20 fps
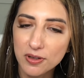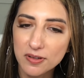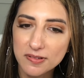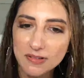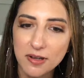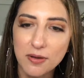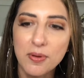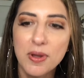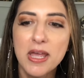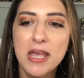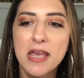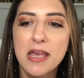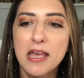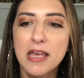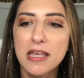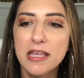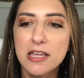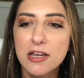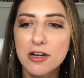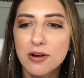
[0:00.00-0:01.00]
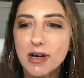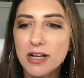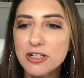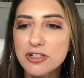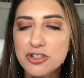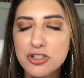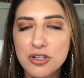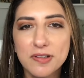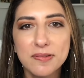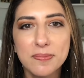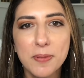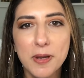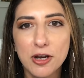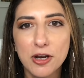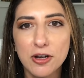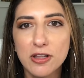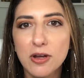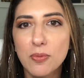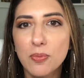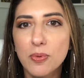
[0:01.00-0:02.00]
So here I just
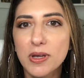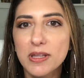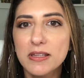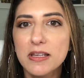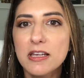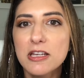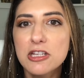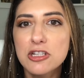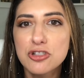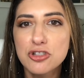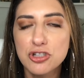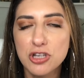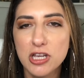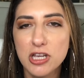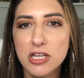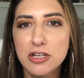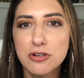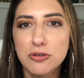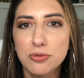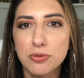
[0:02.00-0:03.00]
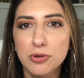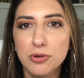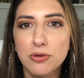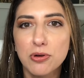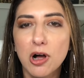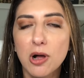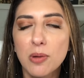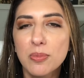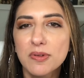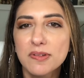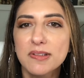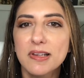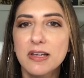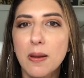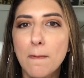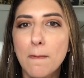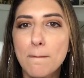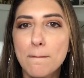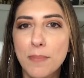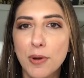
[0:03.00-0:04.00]
paired it with a J. Crew, almost like
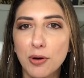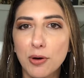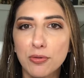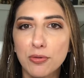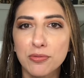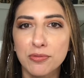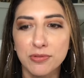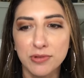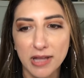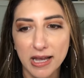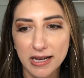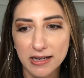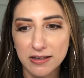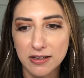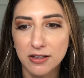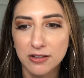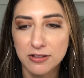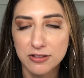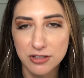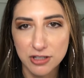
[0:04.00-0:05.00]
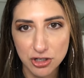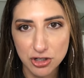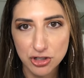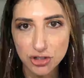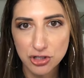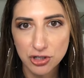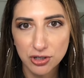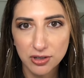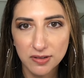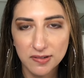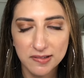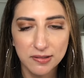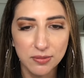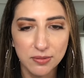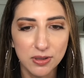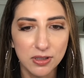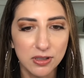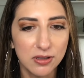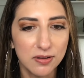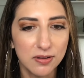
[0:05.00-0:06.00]
a boat neck t-shirt, so
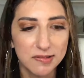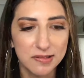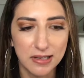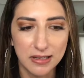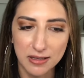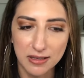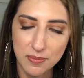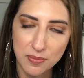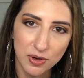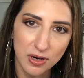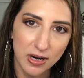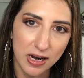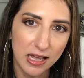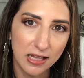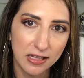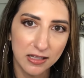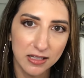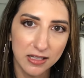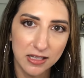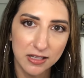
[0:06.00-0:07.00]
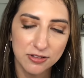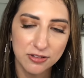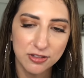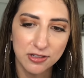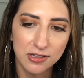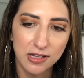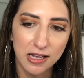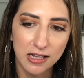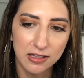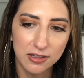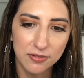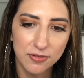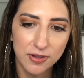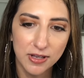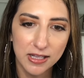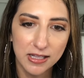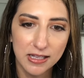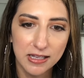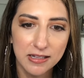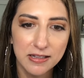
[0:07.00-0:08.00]
it looks slightly more elegant and
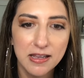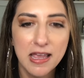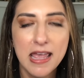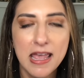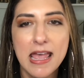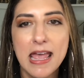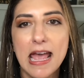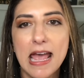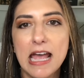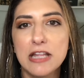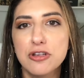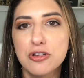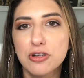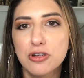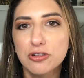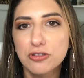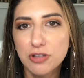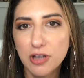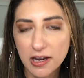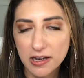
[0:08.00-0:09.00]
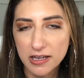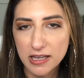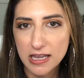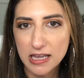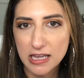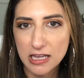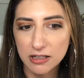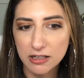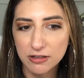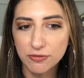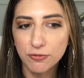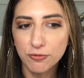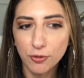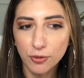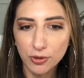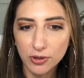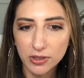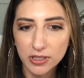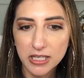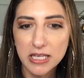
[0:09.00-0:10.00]
elevated, and you could tuck it in
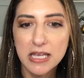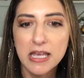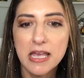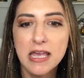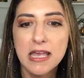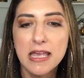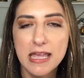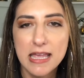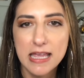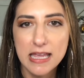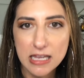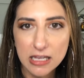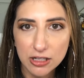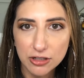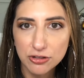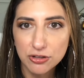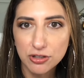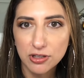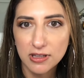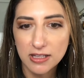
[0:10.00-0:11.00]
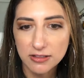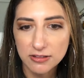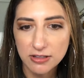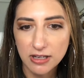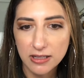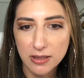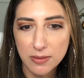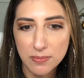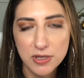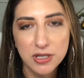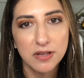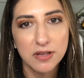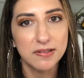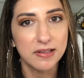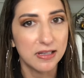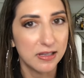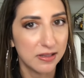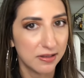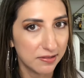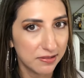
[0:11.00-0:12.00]
fully into the denim because
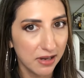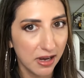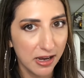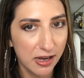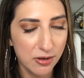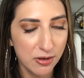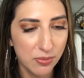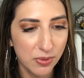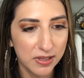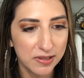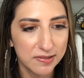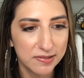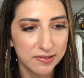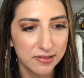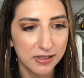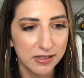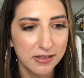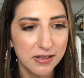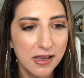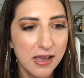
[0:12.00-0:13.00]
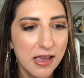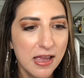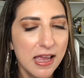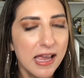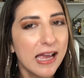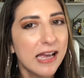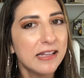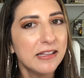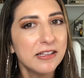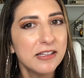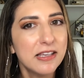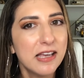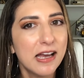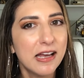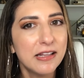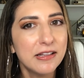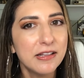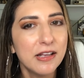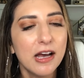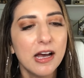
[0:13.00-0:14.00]
it is high-waisted. And
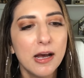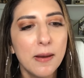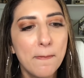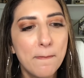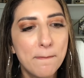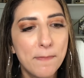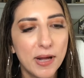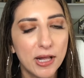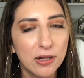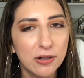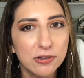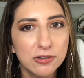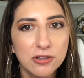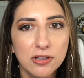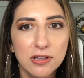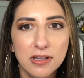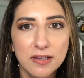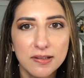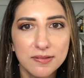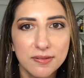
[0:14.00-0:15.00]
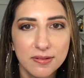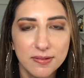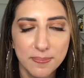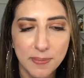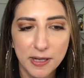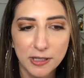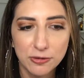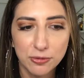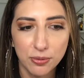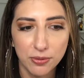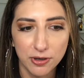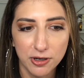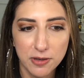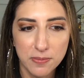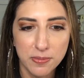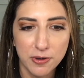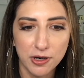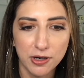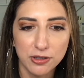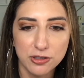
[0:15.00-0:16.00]
again, a belt. This one's by Tory
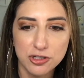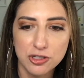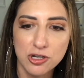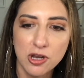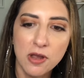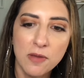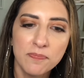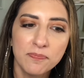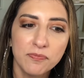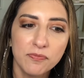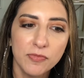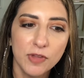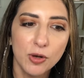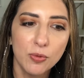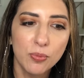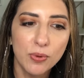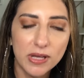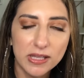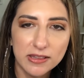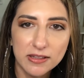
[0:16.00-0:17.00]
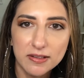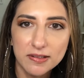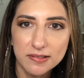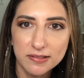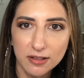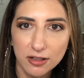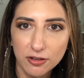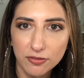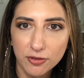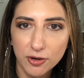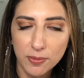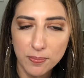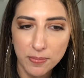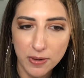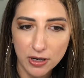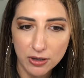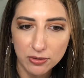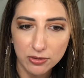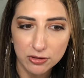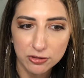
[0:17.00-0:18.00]
Burch with the silver
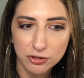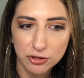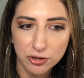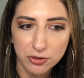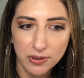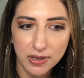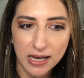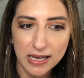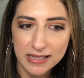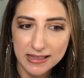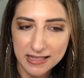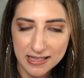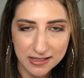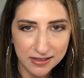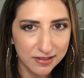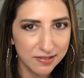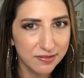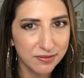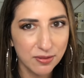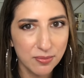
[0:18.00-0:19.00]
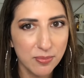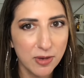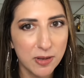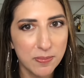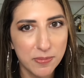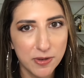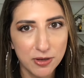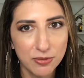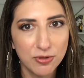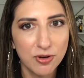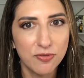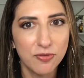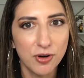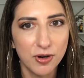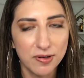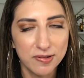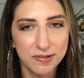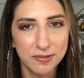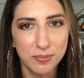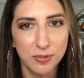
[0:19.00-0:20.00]
buckle to it. I think this one might be
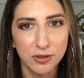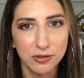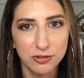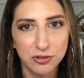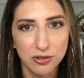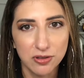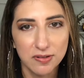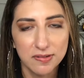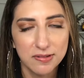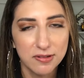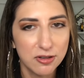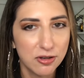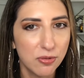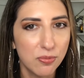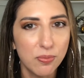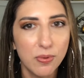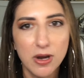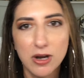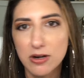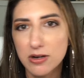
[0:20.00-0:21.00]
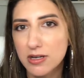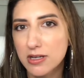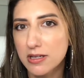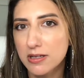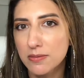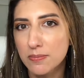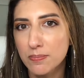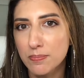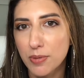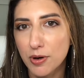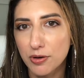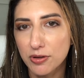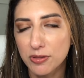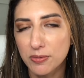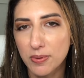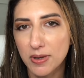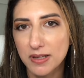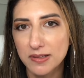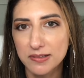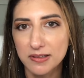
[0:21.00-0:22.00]
reversible too, so you could wear it both
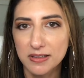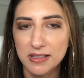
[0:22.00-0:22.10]
ways.